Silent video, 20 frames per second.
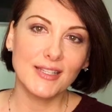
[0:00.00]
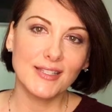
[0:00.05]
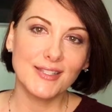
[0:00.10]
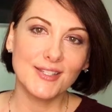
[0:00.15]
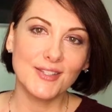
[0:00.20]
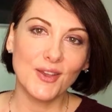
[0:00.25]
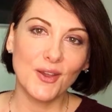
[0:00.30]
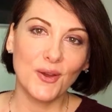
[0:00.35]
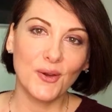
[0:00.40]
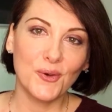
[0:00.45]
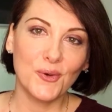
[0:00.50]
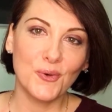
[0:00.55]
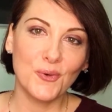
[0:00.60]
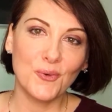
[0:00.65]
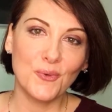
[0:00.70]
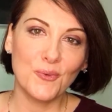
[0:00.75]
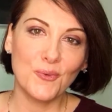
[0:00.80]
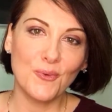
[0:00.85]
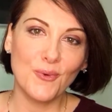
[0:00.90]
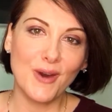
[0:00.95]

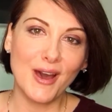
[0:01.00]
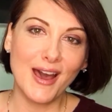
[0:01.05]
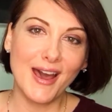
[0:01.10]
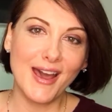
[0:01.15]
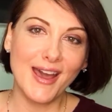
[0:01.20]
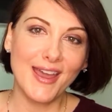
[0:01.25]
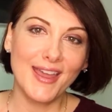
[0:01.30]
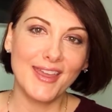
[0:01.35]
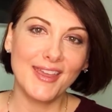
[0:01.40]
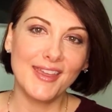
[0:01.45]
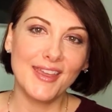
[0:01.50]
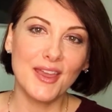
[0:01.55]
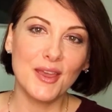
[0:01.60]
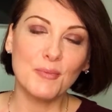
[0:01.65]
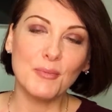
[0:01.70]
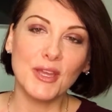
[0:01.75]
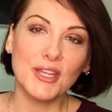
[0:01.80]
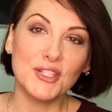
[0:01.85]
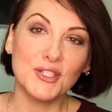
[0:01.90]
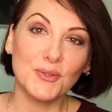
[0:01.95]
so why
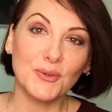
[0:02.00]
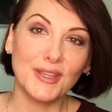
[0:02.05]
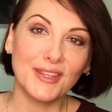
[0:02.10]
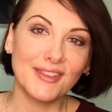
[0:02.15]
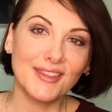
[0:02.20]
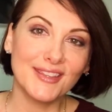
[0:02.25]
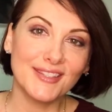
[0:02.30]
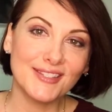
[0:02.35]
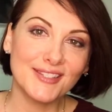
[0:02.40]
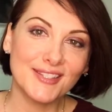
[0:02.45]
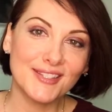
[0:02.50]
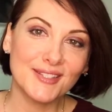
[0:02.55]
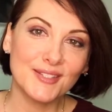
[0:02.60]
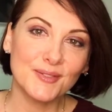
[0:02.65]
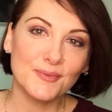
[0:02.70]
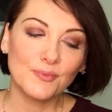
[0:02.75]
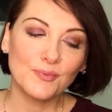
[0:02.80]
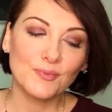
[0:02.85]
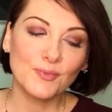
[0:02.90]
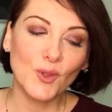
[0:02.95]
am I doing
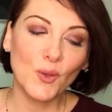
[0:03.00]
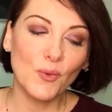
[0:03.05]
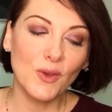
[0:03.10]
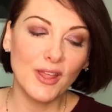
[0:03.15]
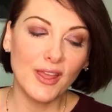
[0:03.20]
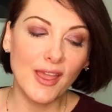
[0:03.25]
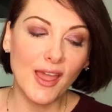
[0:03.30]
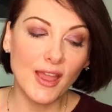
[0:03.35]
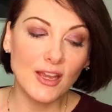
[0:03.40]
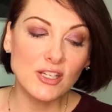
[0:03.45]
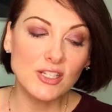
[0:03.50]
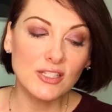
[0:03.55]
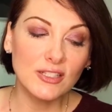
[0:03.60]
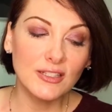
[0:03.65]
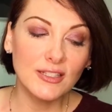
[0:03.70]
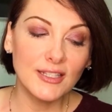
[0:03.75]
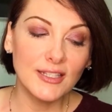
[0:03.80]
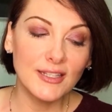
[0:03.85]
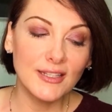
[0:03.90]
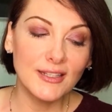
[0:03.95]
this? Well, I
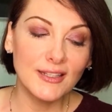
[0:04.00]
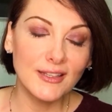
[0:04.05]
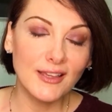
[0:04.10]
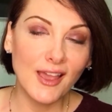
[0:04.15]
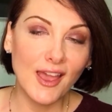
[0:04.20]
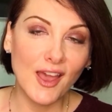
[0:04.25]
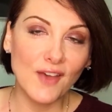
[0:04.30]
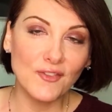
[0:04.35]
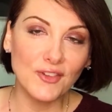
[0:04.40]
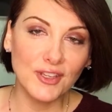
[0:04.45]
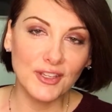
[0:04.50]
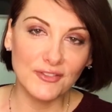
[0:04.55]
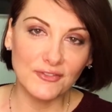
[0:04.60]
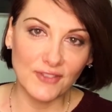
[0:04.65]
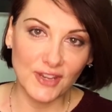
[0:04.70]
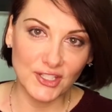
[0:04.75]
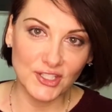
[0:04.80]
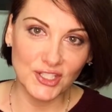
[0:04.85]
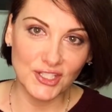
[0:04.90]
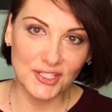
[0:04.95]
actually have a
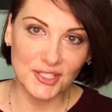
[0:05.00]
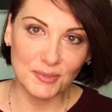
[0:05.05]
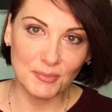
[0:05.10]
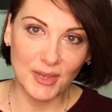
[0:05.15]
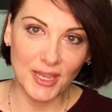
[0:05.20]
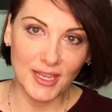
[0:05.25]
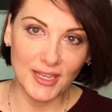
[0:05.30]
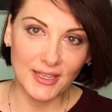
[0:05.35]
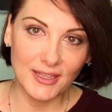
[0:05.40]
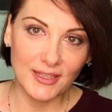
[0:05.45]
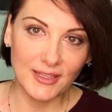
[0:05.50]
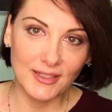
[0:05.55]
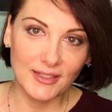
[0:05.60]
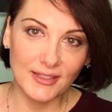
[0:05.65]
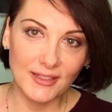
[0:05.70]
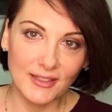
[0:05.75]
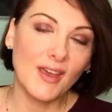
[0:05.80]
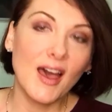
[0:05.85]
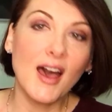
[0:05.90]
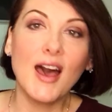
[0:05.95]
confession to make.
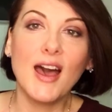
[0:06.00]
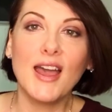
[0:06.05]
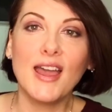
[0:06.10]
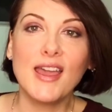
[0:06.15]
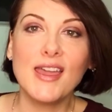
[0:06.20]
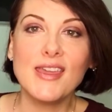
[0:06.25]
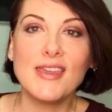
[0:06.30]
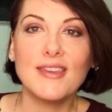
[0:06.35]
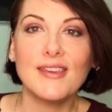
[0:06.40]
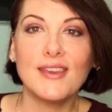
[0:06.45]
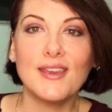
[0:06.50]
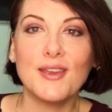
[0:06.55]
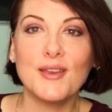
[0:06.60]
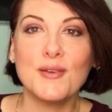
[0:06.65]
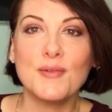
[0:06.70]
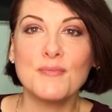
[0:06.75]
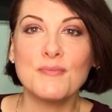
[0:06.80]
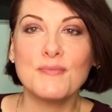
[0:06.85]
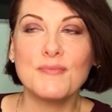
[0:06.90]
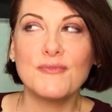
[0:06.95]
I
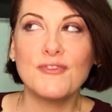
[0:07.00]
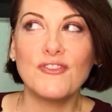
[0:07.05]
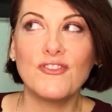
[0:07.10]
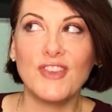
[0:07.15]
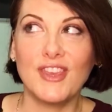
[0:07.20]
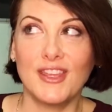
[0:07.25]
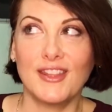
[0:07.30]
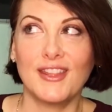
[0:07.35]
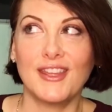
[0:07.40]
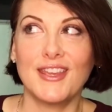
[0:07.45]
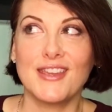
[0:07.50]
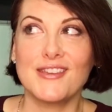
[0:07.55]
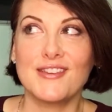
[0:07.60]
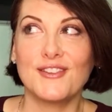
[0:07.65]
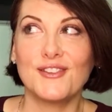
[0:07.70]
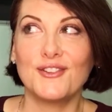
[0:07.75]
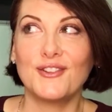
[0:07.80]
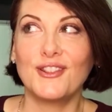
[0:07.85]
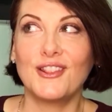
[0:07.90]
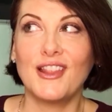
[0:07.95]
am
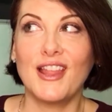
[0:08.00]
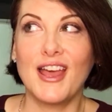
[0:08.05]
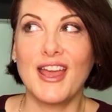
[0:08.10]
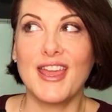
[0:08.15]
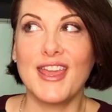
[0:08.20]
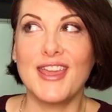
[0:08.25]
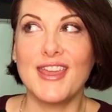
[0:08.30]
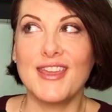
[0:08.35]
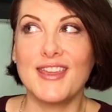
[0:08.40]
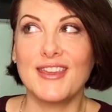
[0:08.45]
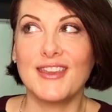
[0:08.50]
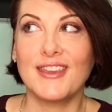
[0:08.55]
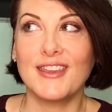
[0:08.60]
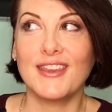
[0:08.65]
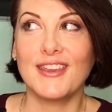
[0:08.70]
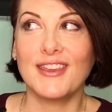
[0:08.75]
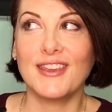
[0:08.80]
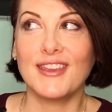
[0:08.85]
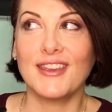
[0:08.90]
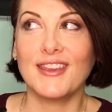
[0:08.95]
feeling like
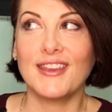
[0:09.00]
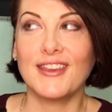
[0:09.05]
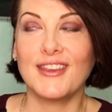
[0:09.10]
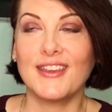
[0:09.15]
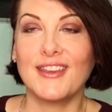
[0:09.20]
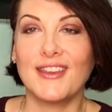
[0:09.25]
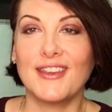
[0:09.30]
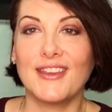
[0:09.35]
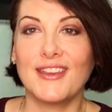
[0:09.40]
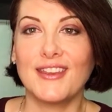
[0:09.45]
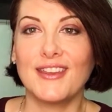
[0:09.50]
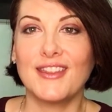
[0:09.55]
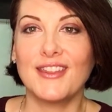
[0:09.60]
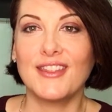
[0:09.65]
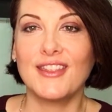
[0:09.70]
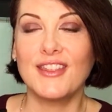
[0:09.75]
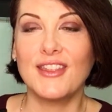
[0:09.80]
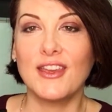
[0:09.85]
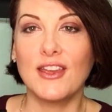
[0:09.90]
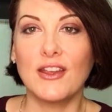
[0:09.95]

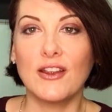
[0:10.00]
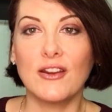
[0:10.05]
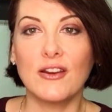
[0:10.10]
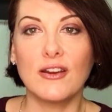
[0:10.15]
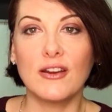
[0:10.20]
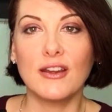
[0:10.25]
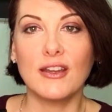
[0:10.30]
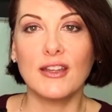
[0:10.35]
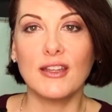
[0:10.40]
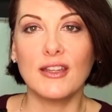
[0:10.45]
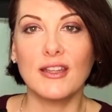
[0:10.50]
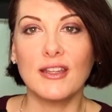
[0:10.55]
there